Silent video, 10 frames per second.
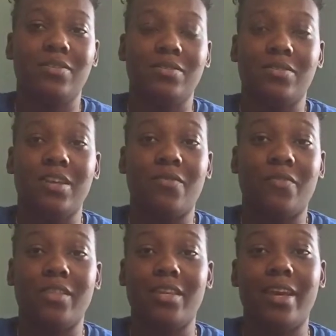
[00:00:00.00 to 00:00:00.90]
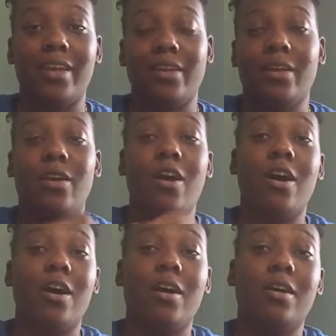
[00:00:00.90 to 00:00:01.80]
Set for the day.
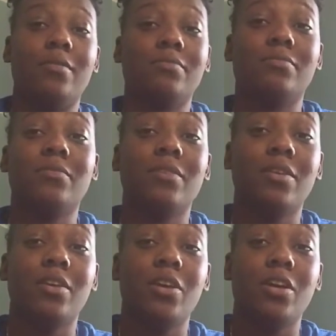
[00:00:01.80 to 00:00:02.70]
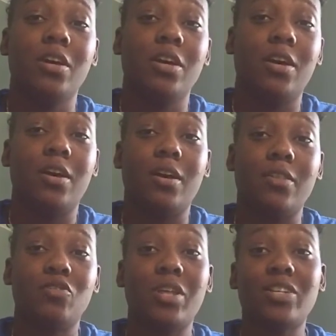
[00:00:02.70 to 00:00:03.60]
Um,
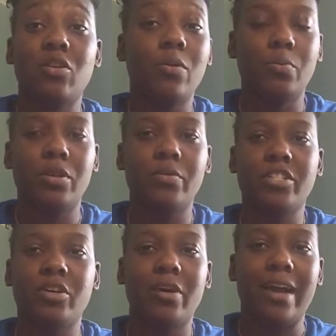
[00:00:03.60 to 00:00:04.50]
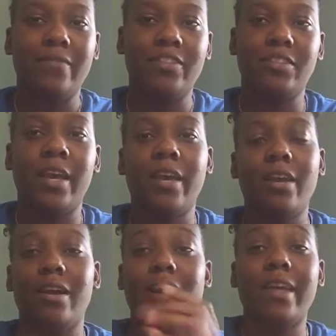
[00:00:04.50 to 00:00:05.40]
so that's all pretty much all I have to say.
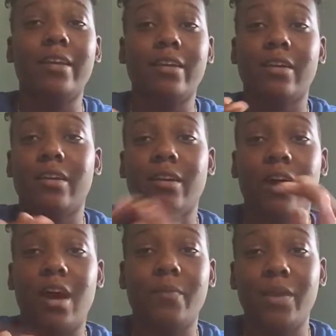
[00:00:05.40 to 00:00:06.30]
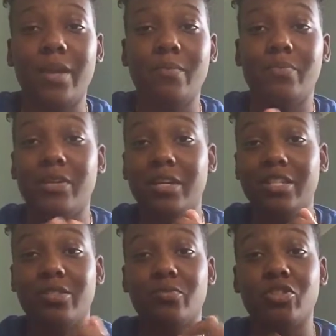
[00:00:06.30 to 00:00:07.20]
Like, comment,
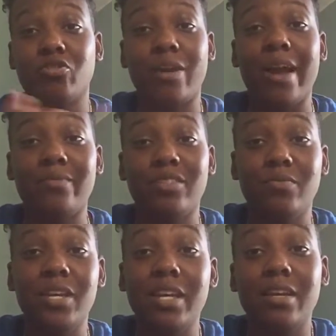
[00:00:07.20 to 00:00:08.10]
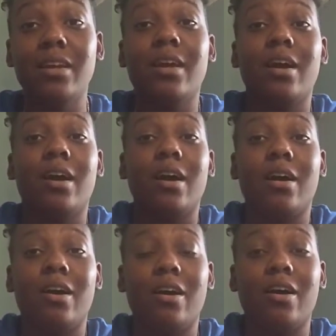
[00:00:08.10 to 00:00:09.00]
please subscribe to me.
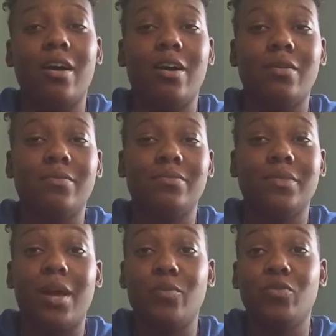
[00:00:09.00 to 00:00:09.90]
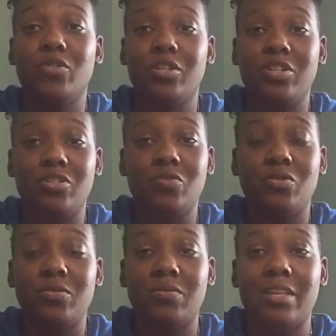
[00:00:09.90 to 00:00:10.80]
Um, I'm new to this
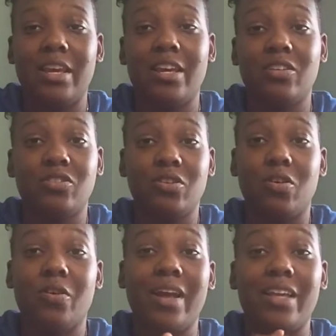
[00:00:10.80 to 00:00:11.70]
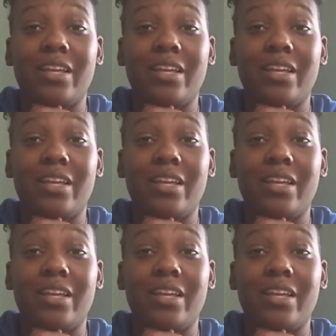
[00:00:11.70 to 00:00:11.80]
YouTube thing, so